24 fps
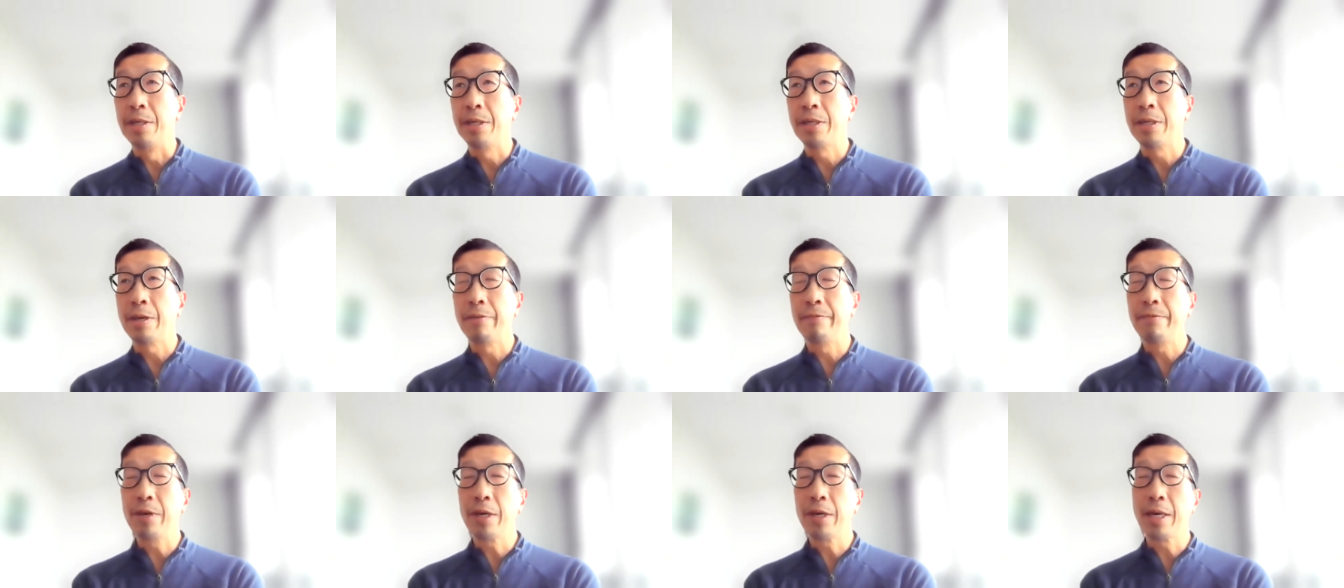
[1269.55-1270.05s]
So
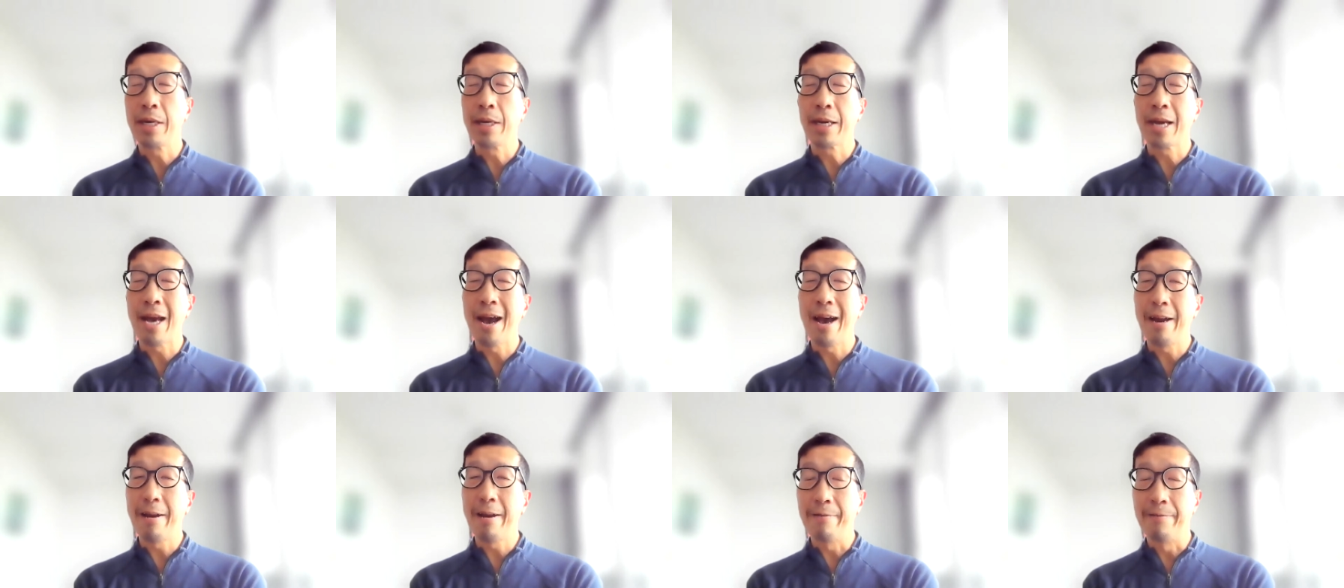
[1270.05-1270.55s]
you can
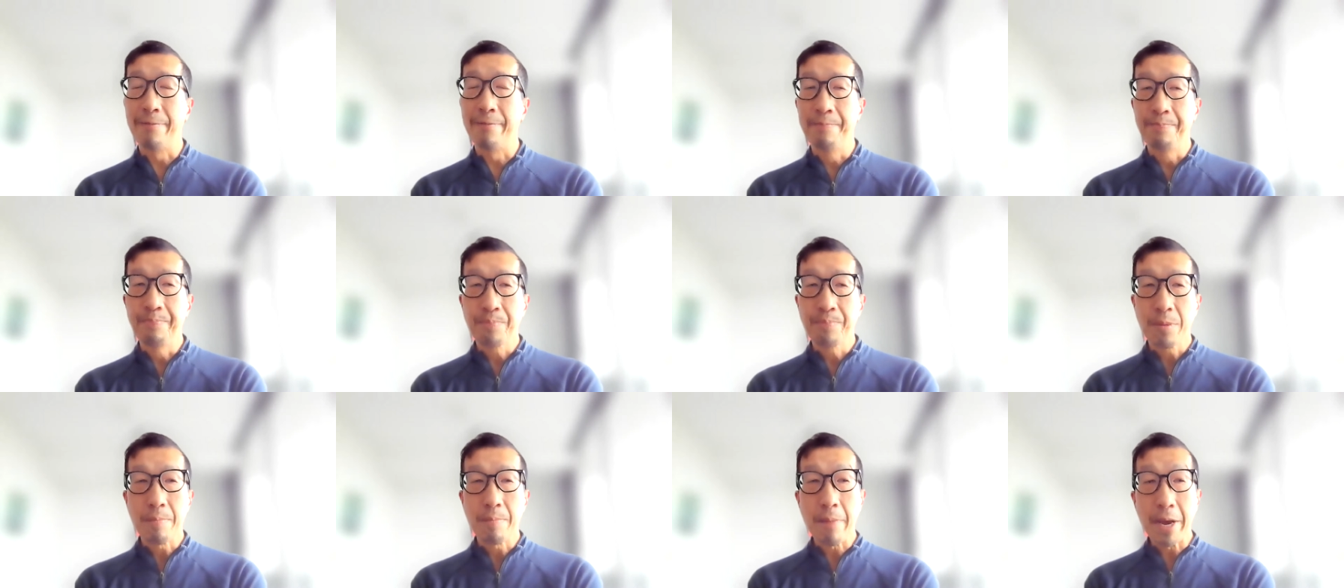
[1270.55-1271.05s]
kind of
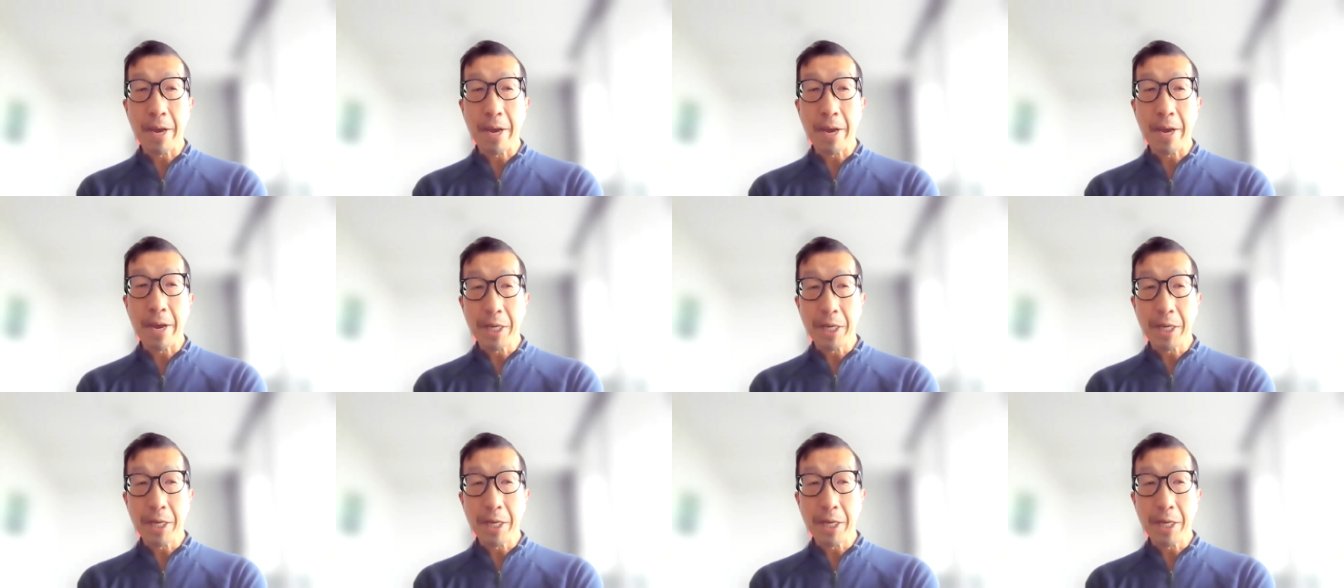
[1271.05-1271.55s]

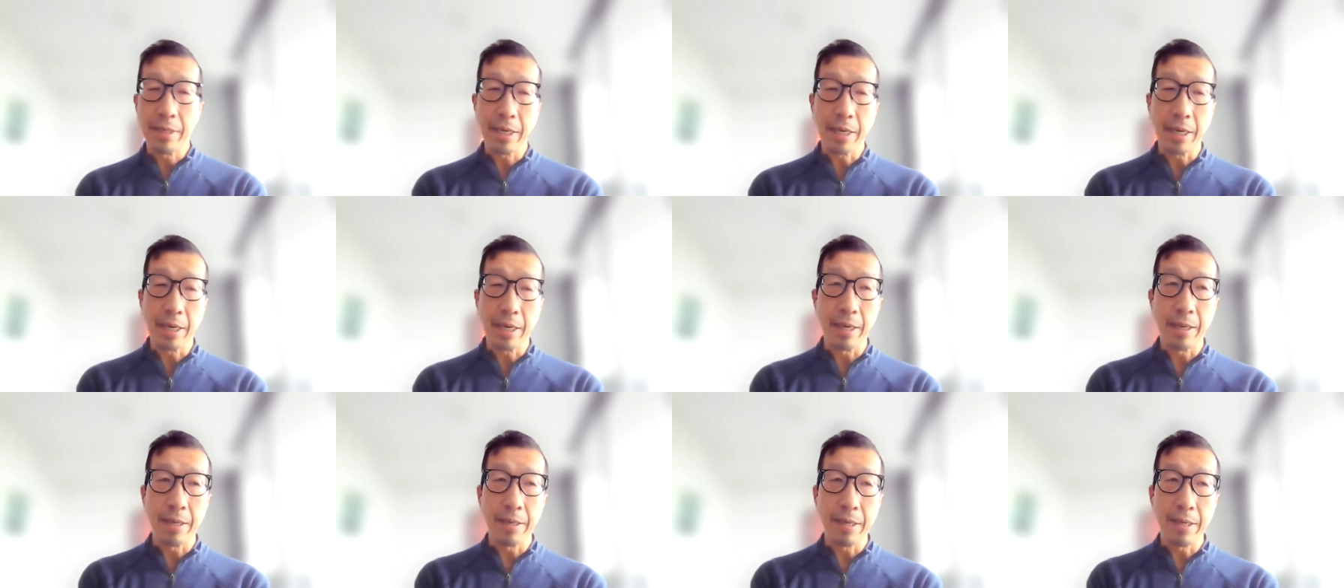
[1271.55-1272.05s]
mention or